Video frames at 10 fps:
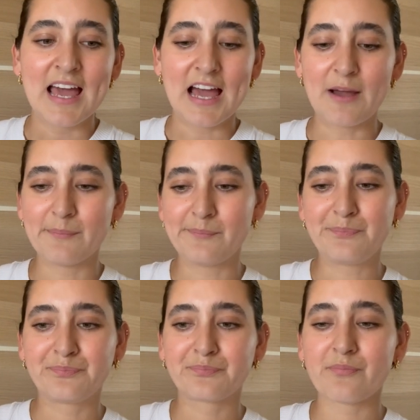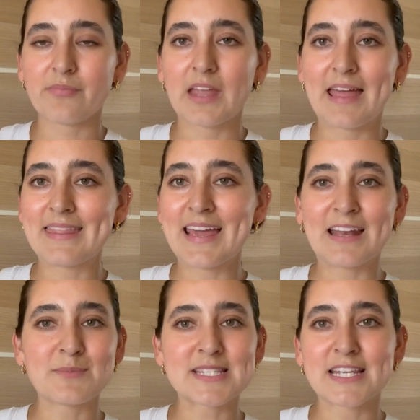And then
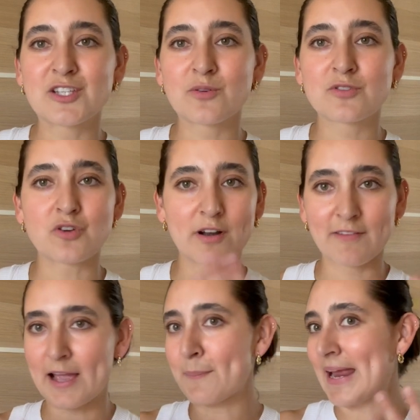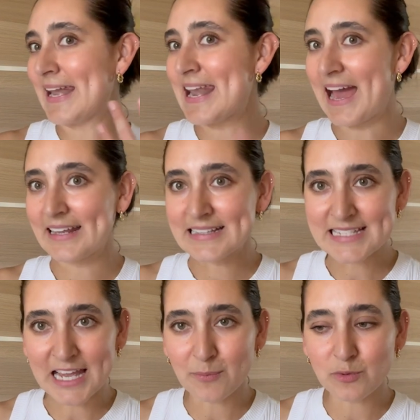I'm just gonna do sort of like my
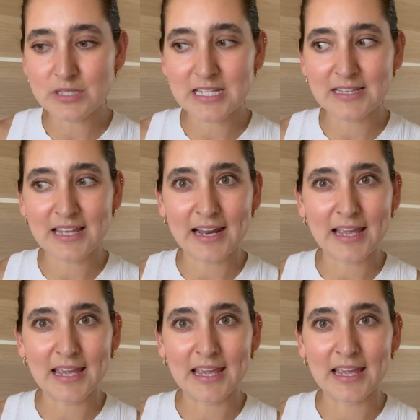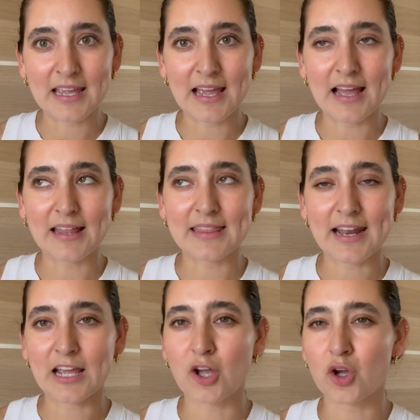nighttime routine that
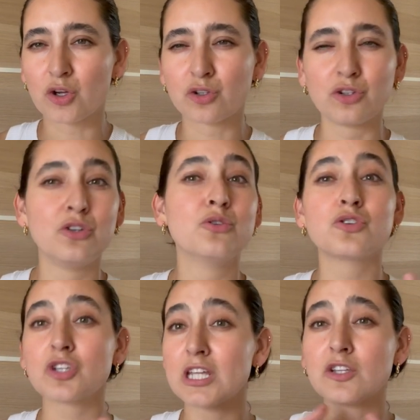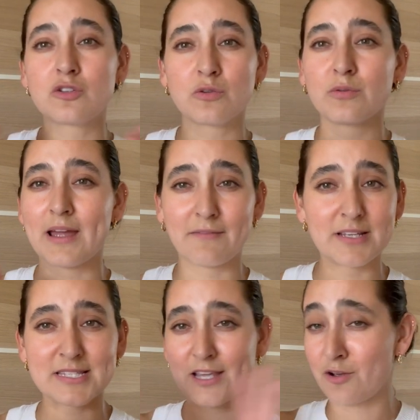I usually do every
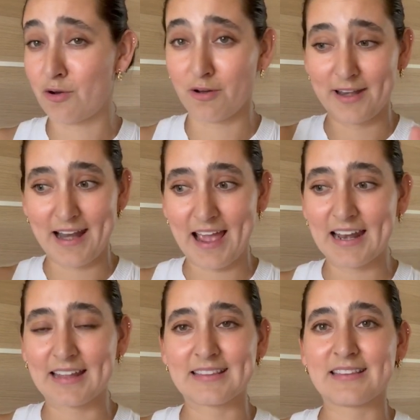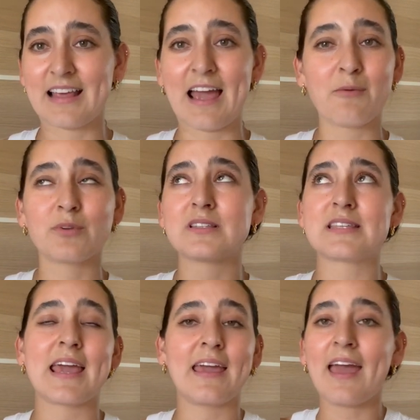single night. Like I would
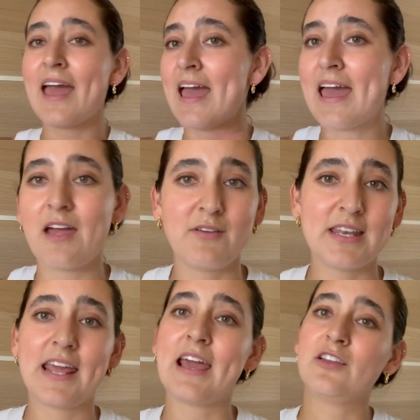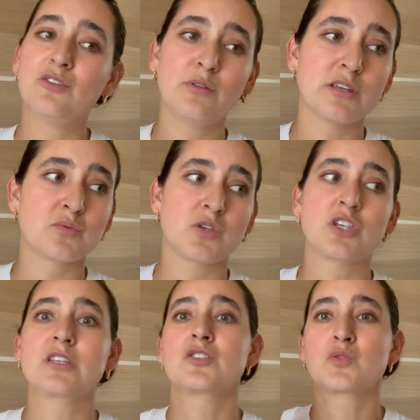say every day I do this, which
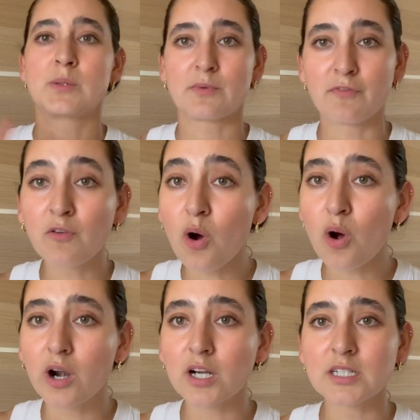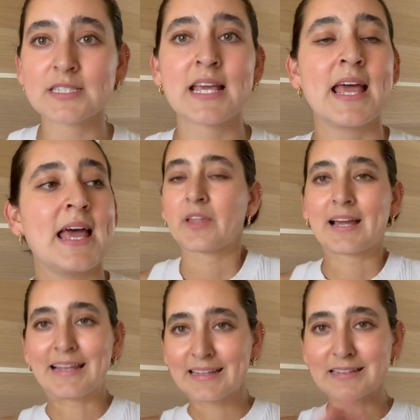is sweep the floors,
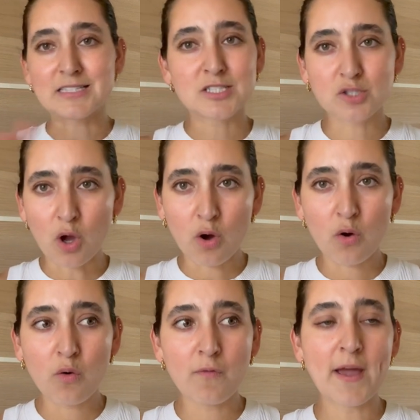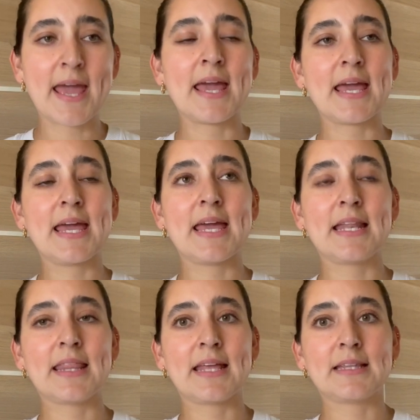clean the stove,
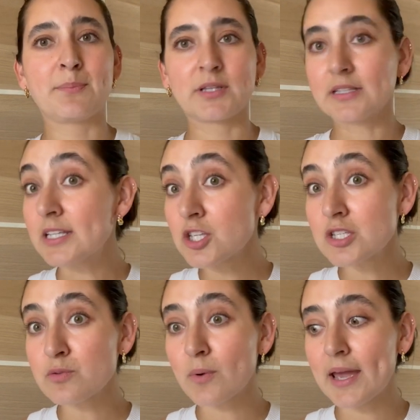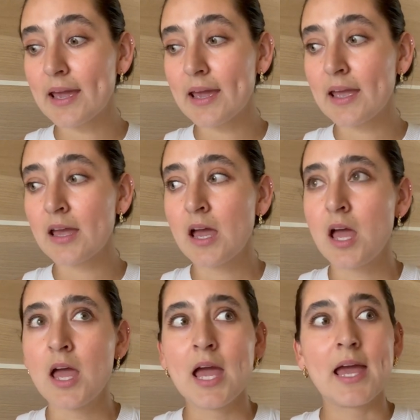and then put the dishes away.
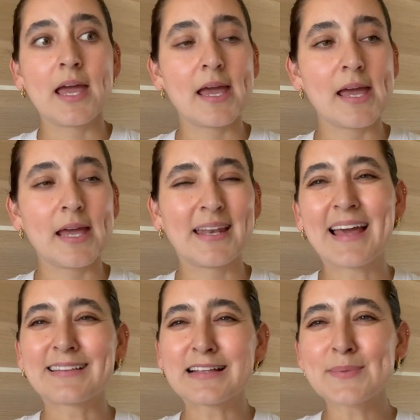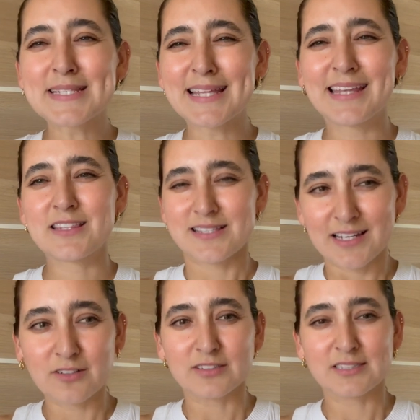And like that's basically just
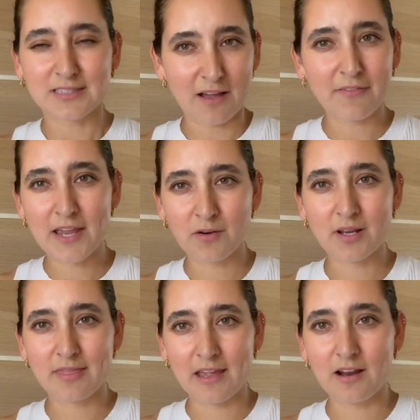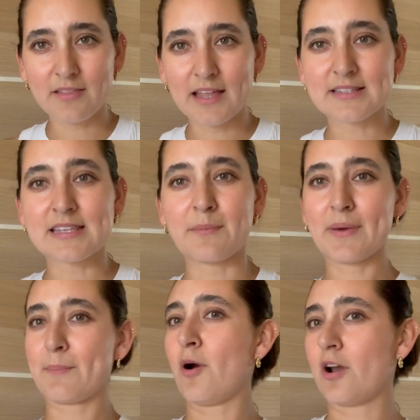little stuff here and there that's like
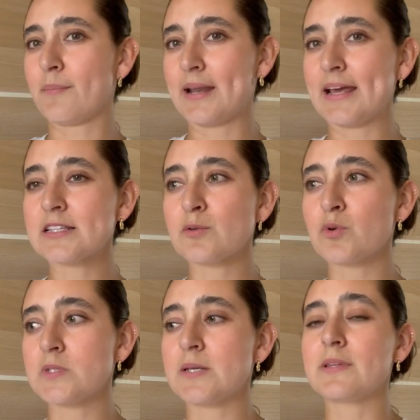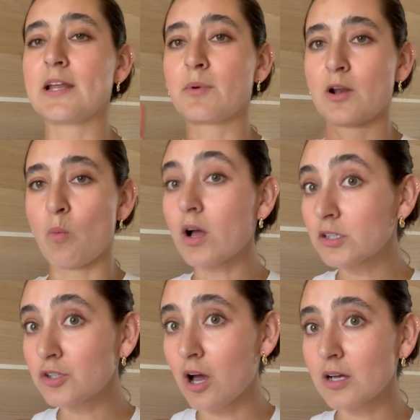my part of my nighttime routine. Then I'm gonna walk
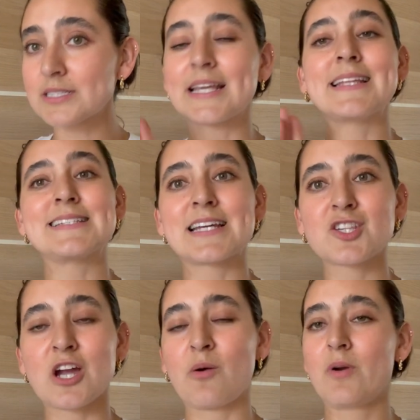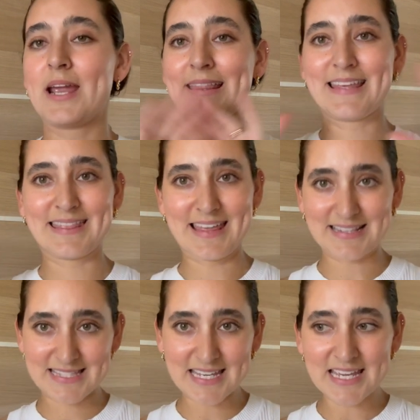the dogs and then take a shower, and then
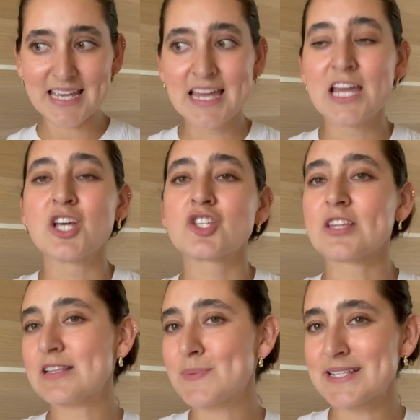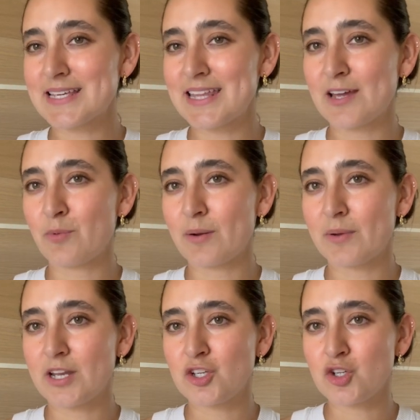that's it. So that's basically it, what I'm
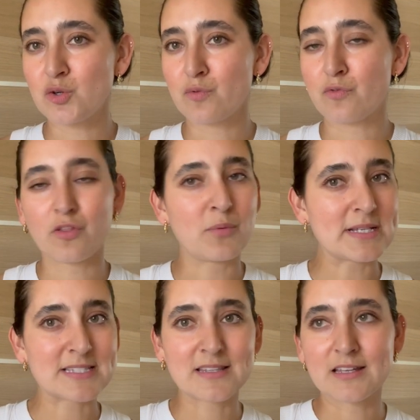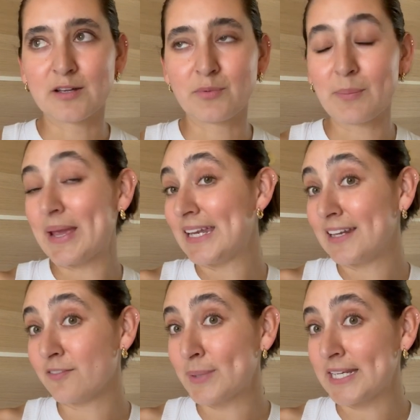gonna do for the rest of the remaining
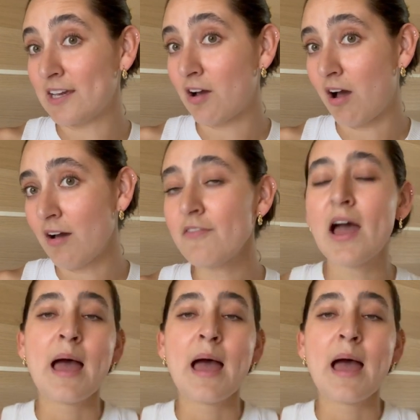of my day off.